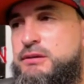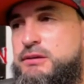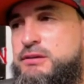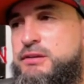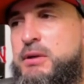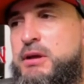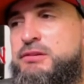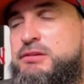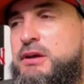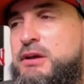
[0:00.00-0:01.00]
some other
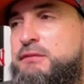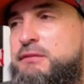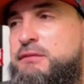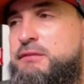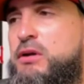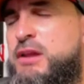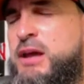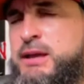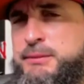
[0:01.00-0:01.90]
stuff as far as like